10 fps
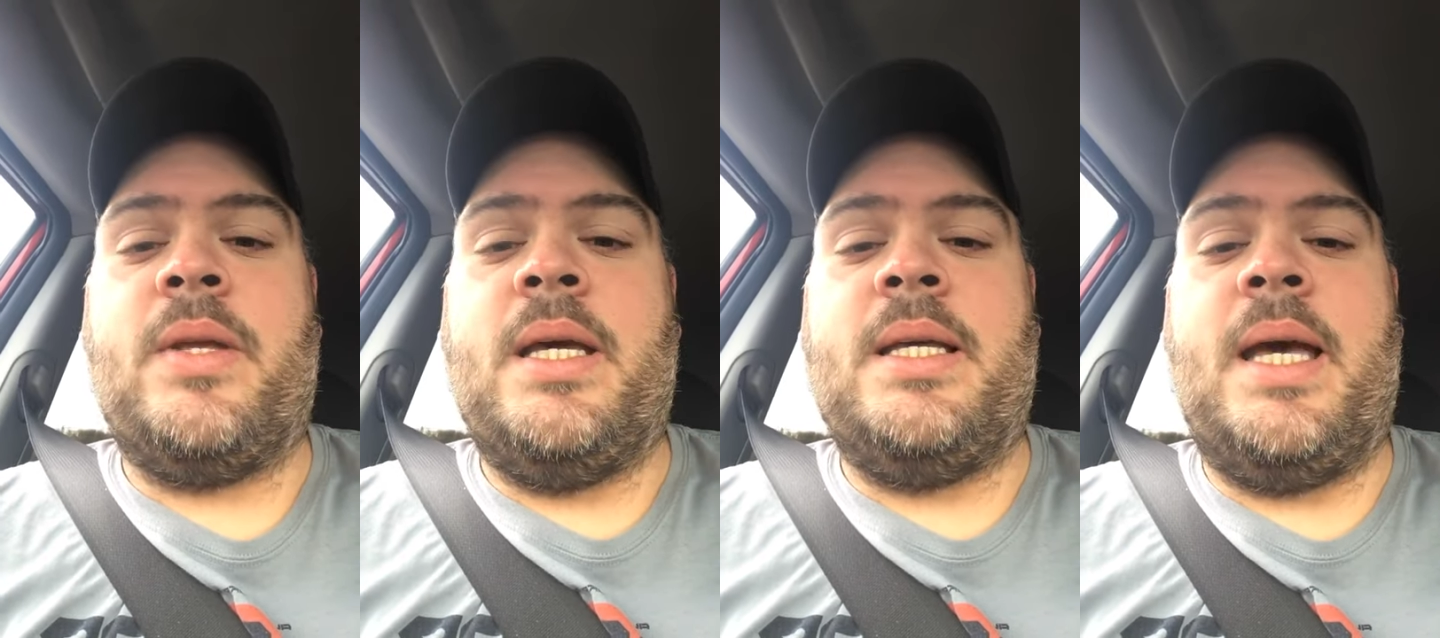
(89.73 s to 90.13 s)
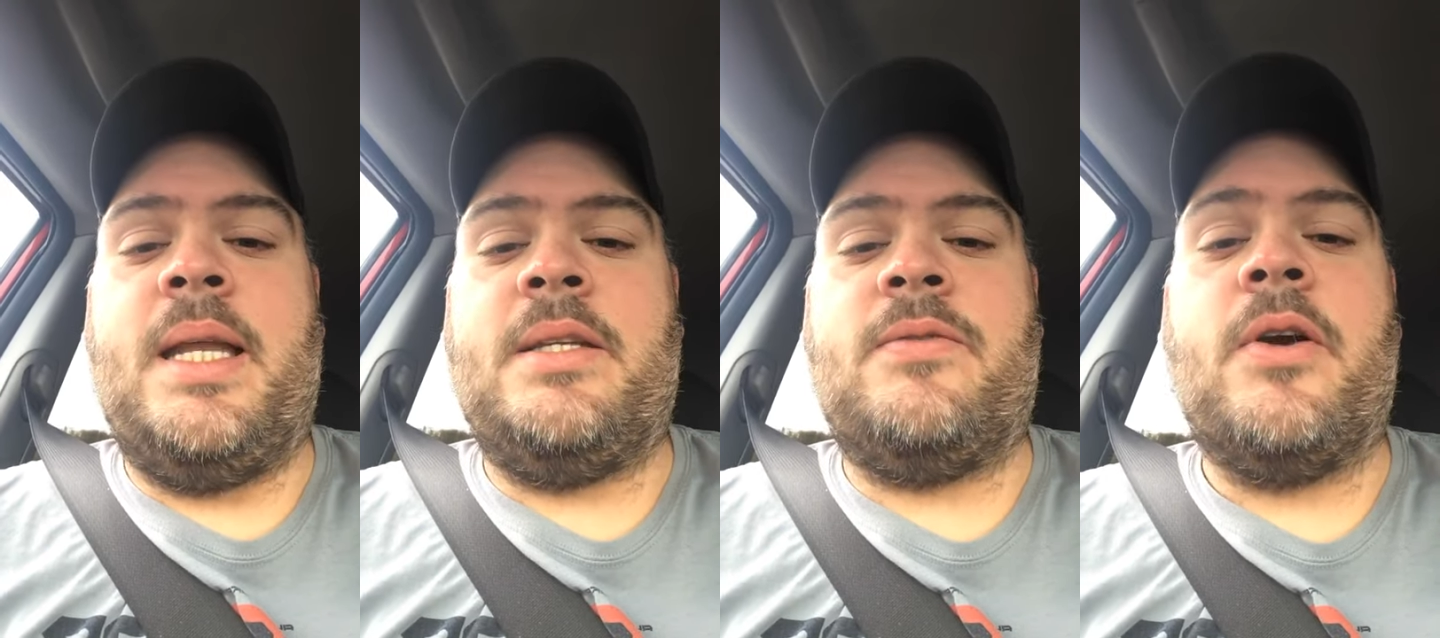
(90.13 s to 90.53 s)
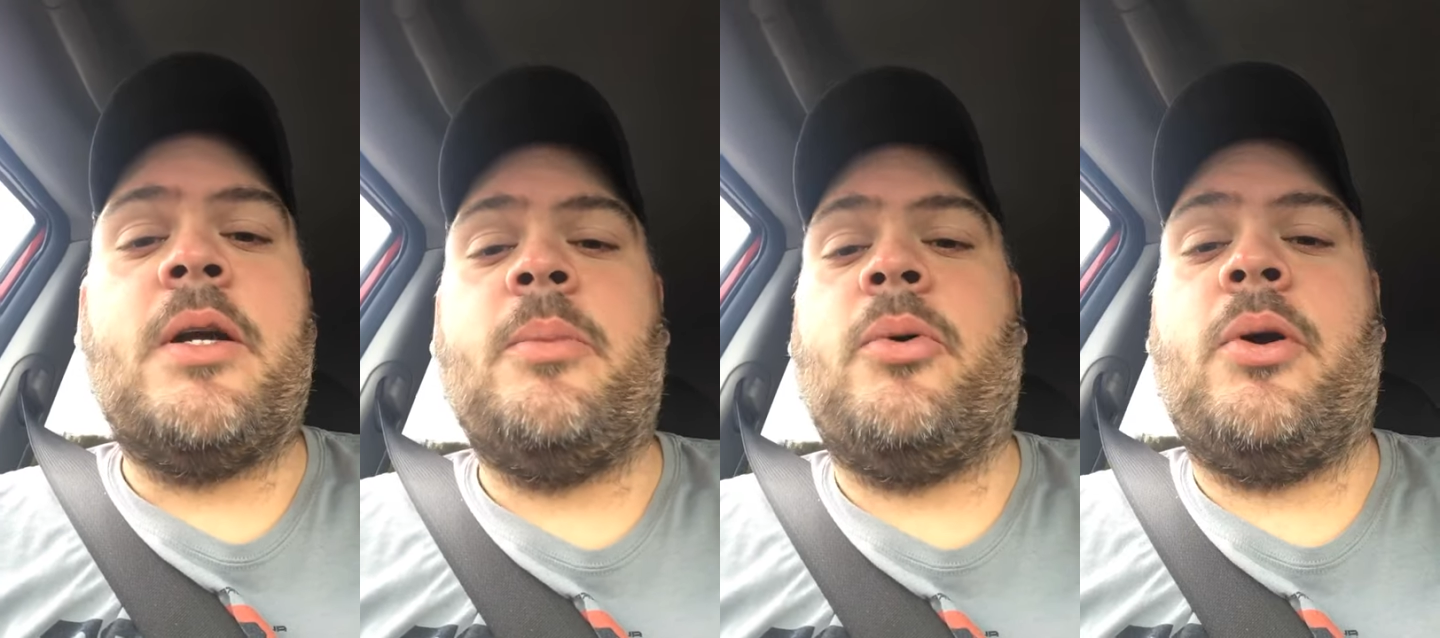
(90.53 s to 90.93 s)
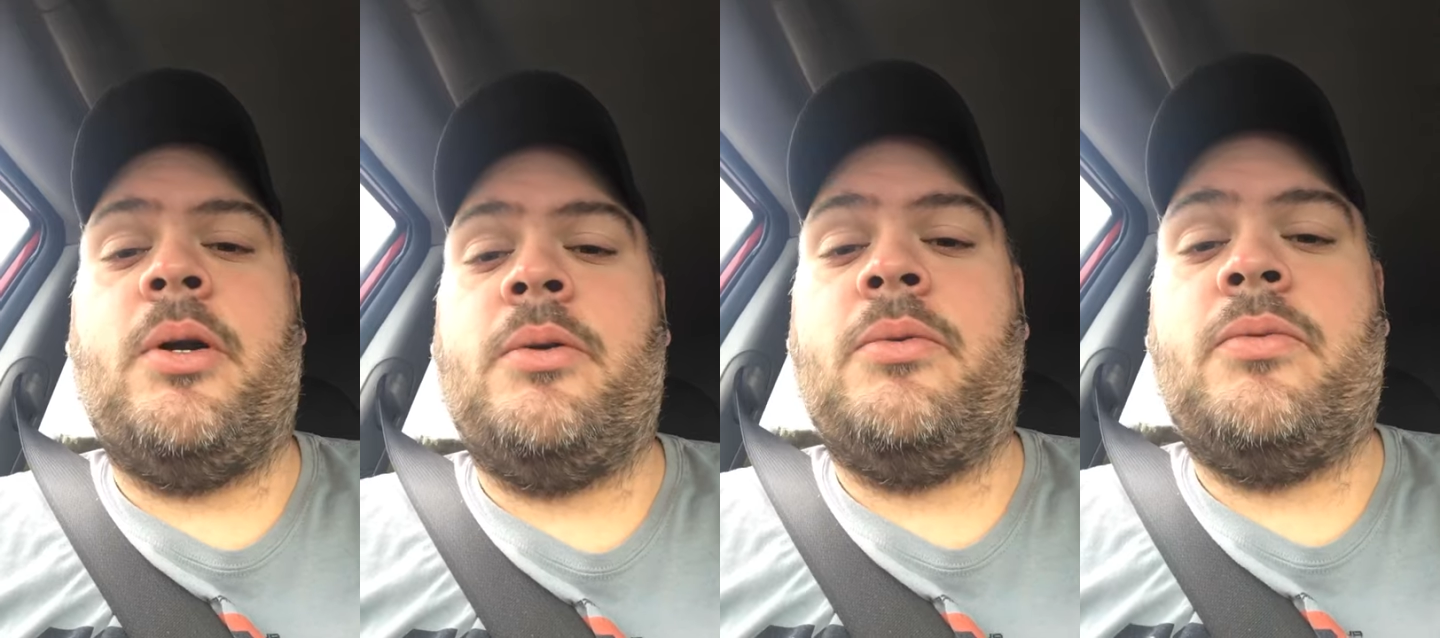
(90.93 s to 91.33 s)
and it's very
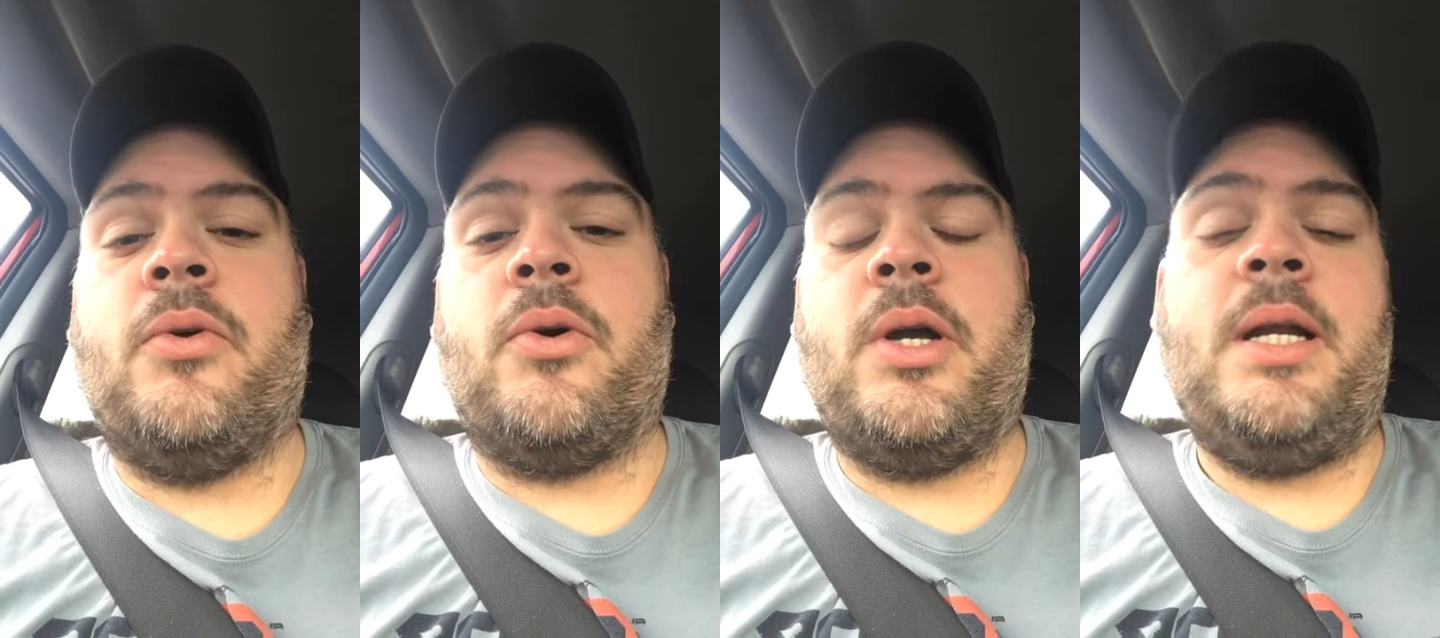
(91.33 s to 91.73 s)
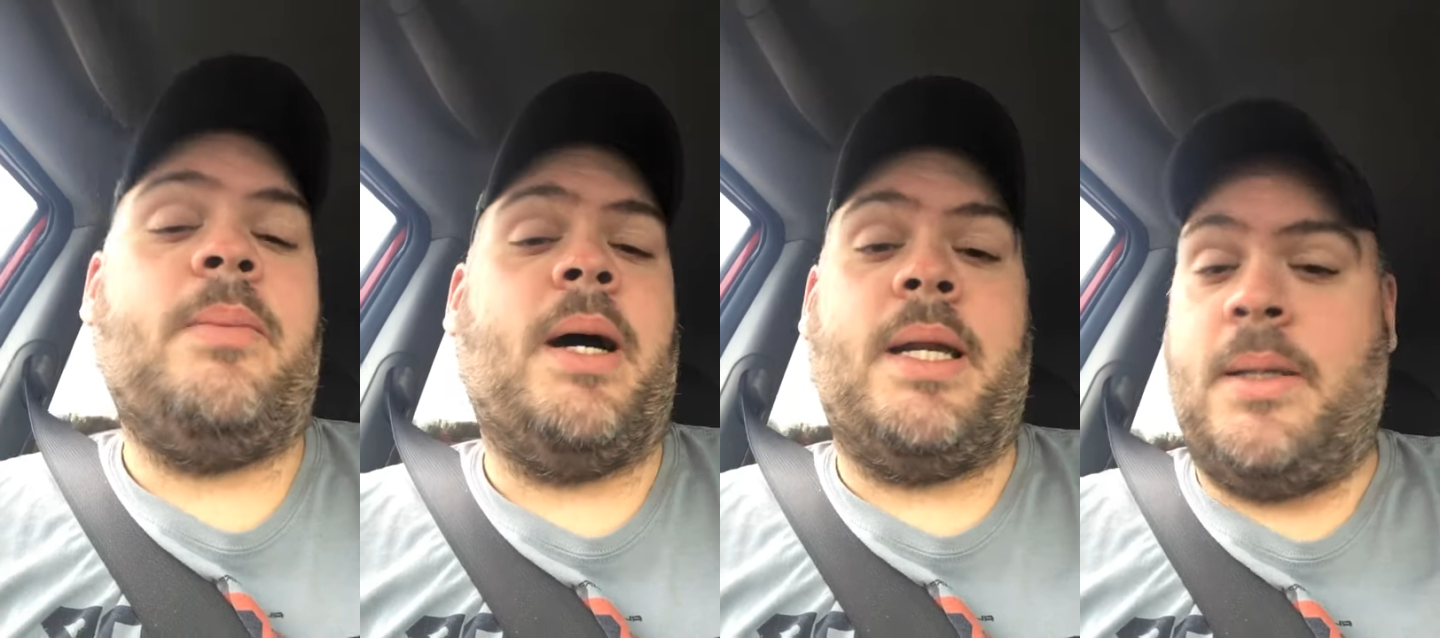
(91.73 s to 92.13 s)
important for anybody